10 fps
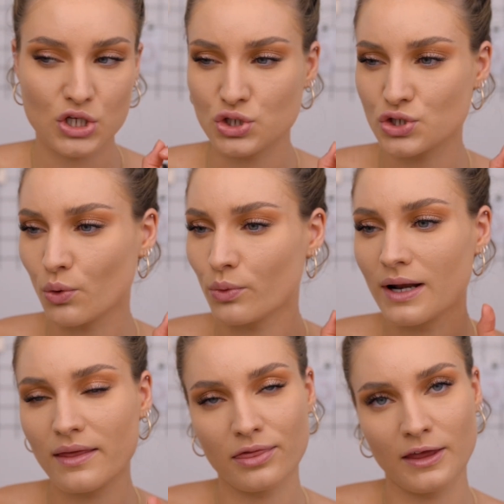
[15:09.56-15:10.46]
you don't
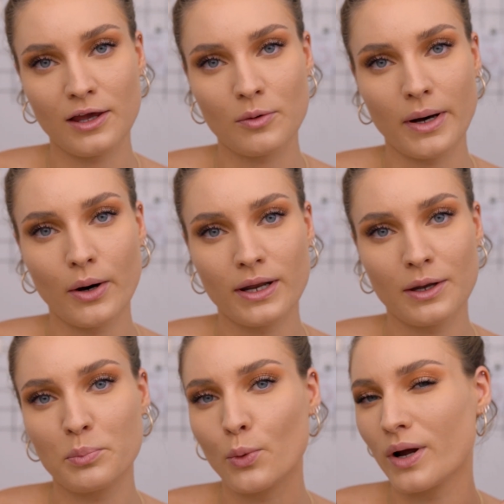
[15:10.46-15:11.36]
really think about
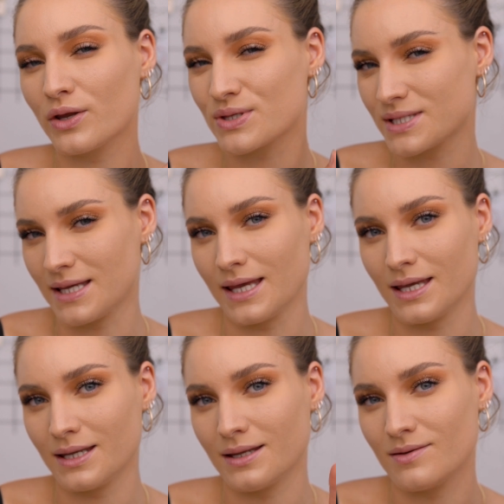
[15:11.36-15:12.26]
it, but when you see
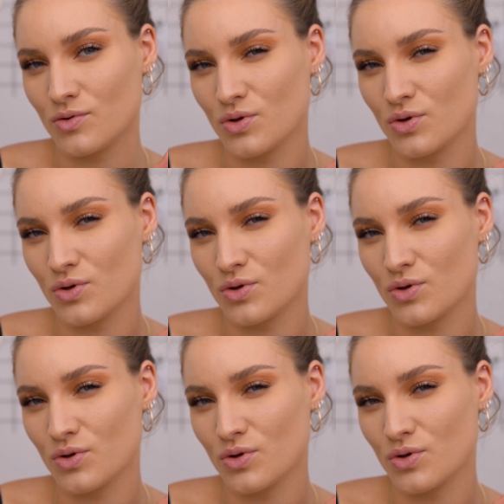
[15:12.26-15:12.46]
it,